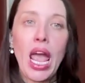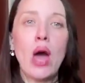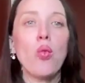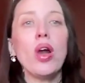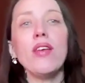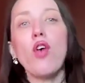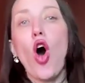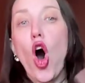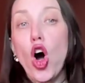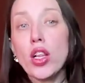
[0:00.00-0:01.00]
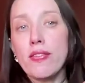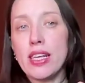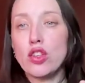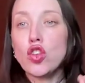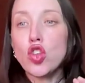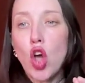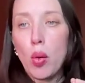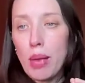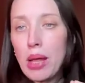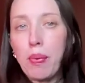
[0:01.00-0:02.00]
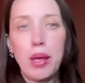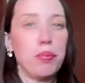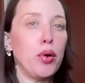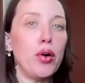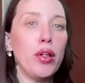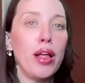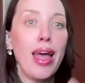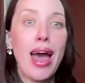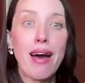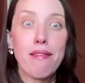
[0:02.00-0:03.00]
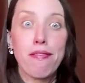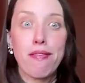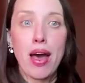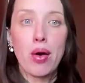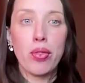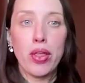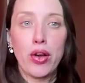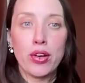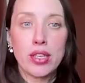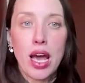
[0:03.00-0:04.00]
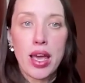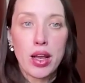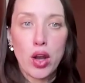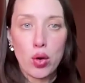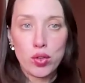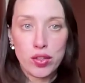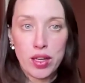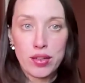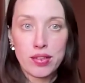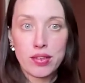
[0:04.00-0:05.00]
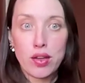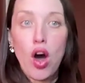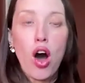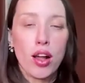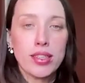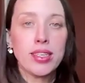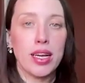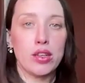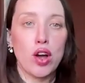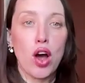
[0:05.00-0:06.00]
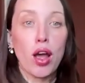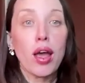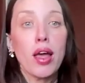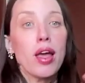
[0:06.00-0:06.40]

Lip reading: And what if all of this, so many people have found their diagnosis on TikTok?